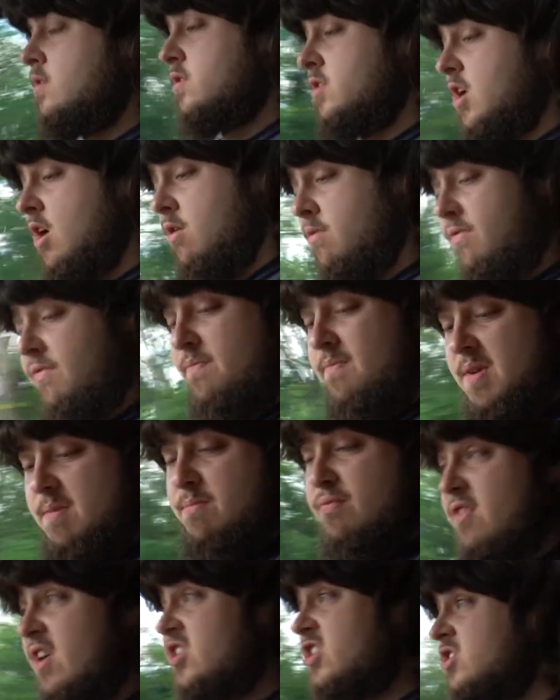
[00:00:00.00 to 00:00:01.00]
So
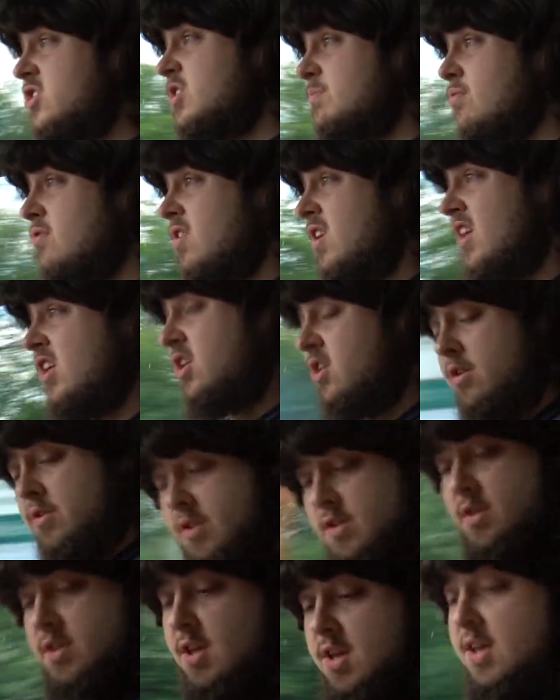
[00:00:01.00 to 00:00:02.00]
impressions are pretty good.
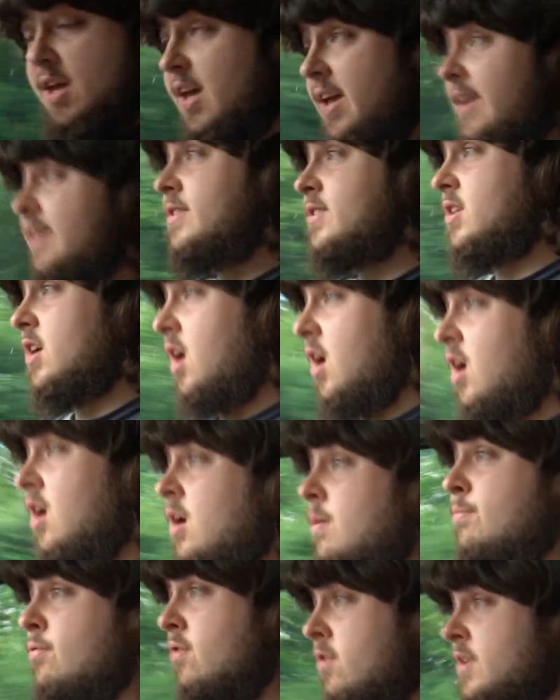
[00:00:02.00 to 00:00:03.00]
The gears
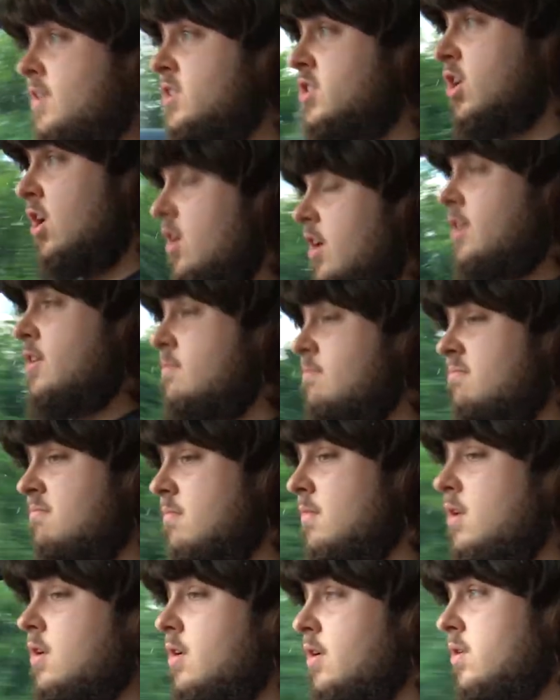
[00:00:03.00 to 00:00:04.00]
are pretty solid,
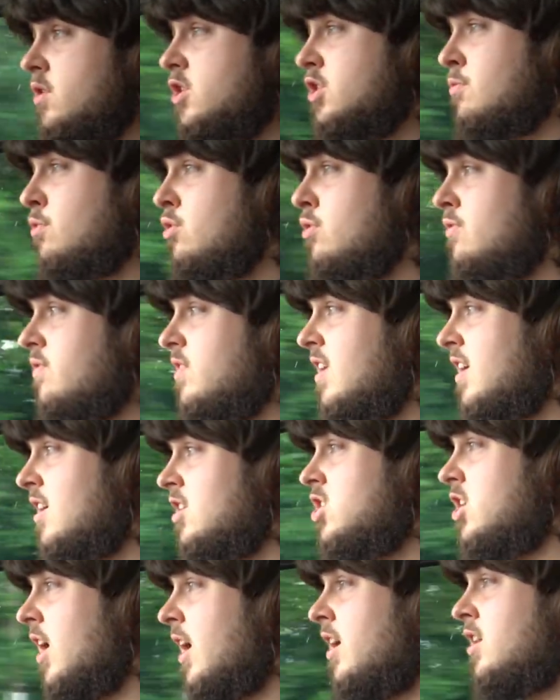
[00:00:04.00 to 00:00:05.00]
smooth gear
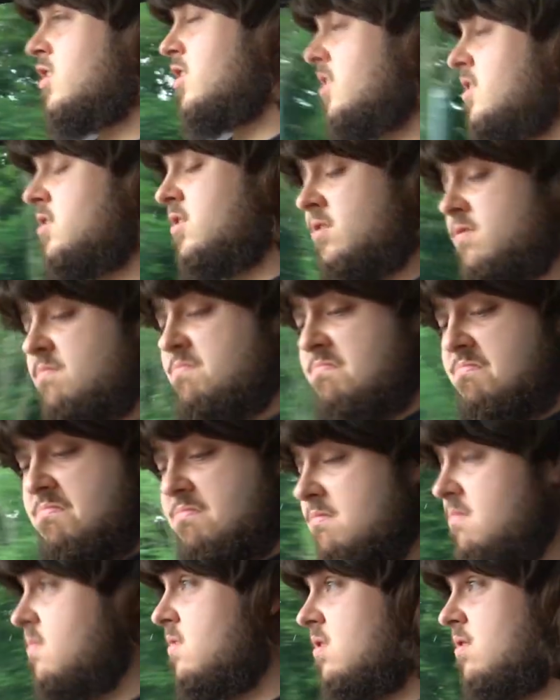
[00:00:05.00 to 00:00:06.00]
changes,
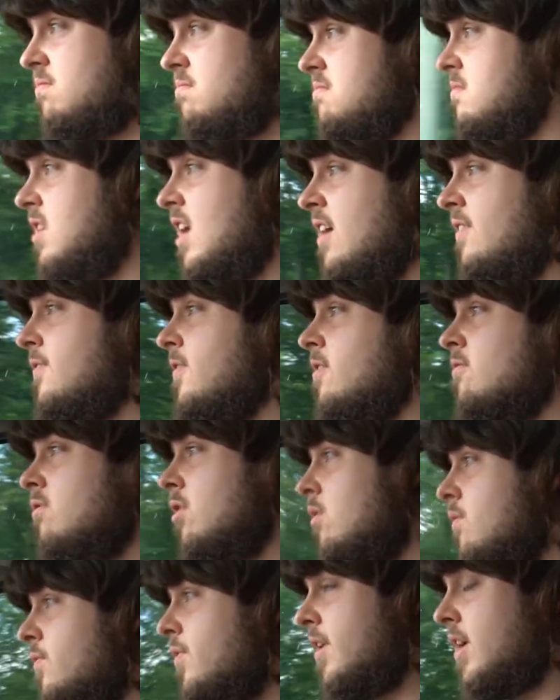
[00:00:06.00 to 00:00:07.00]
nothing
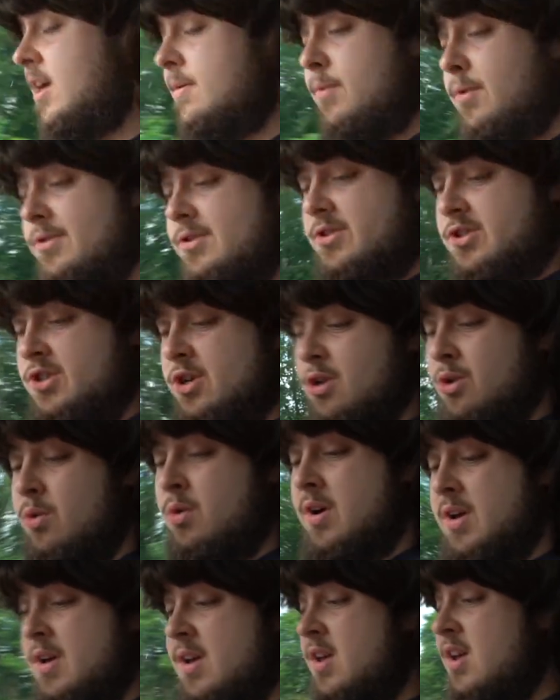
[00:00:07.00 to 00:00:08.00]
wrong with the gearbox at all.
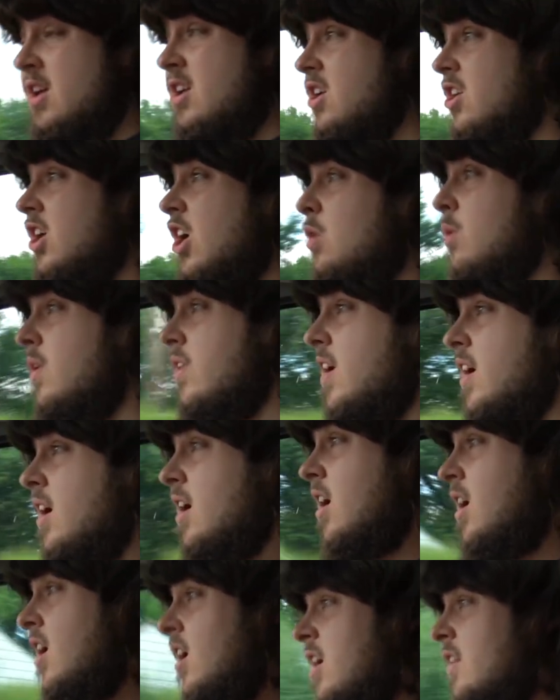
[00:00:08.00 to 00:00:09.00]
You know where they
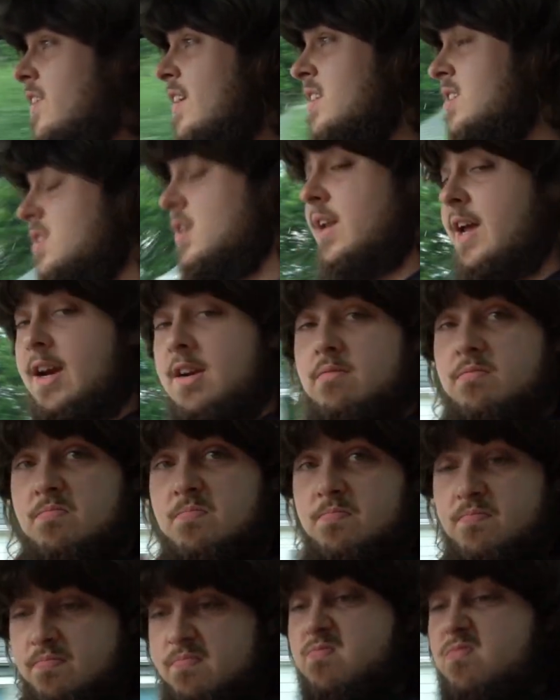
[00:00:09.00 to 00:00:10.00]
are and they select
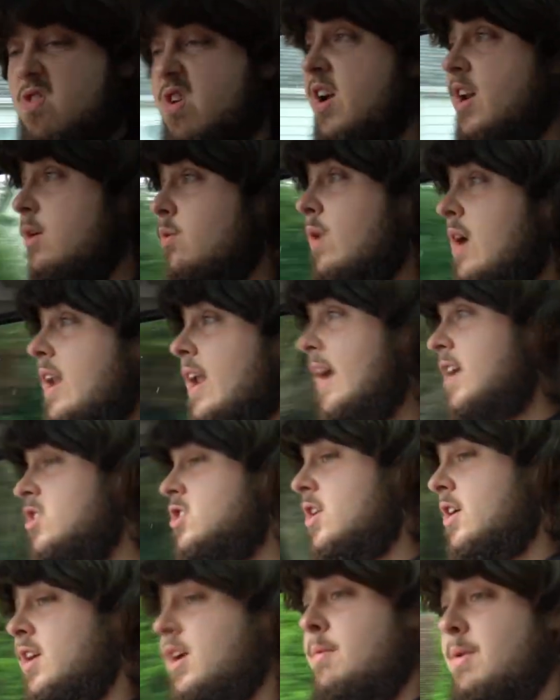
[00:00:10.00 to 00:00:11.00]
really well
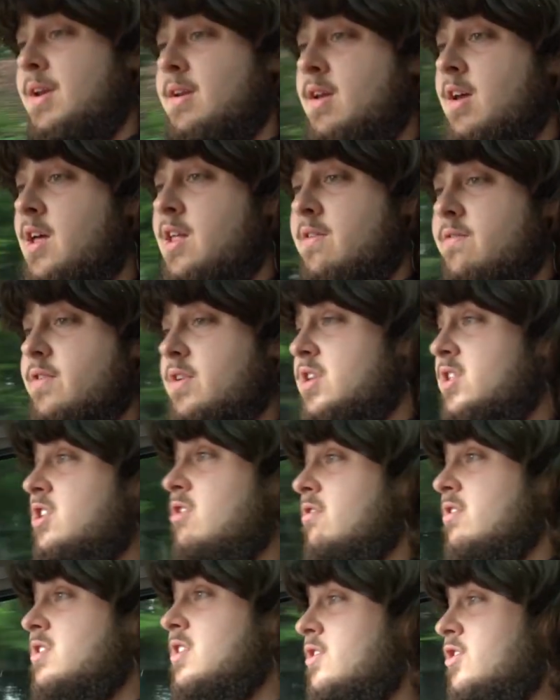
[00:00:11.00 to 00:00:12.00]
actually. I mean,
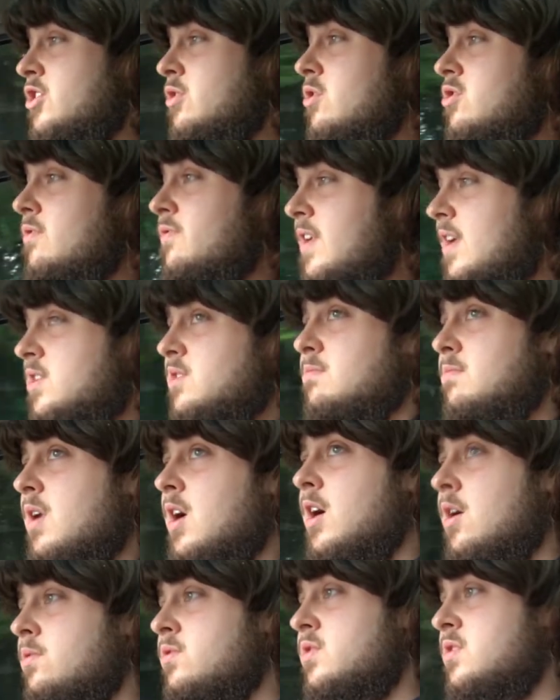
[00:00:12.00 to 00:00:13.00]
considering it's done two hundred thousand
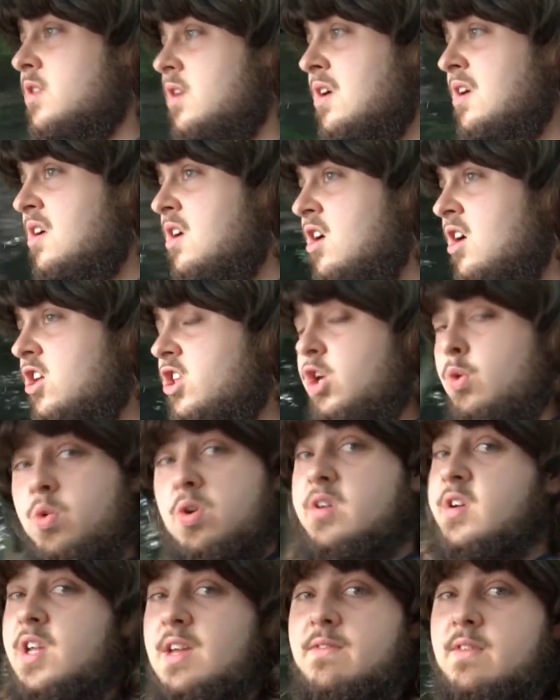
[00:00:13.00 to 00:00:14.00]
miles, you
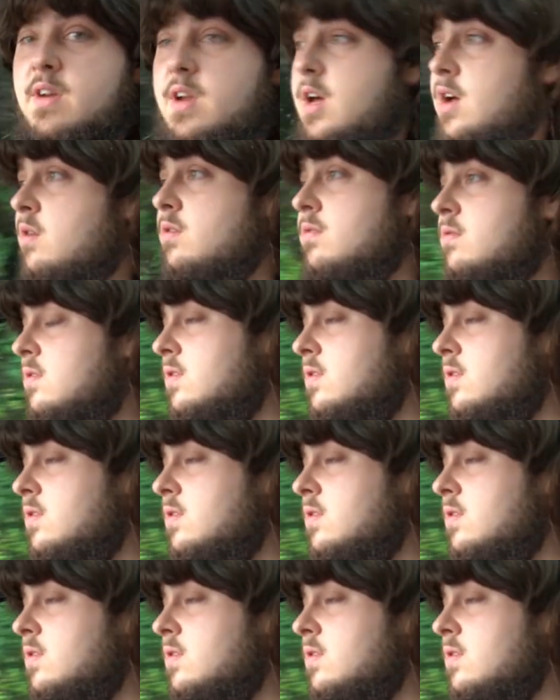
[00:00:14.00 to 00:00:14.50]
wouldn't even know.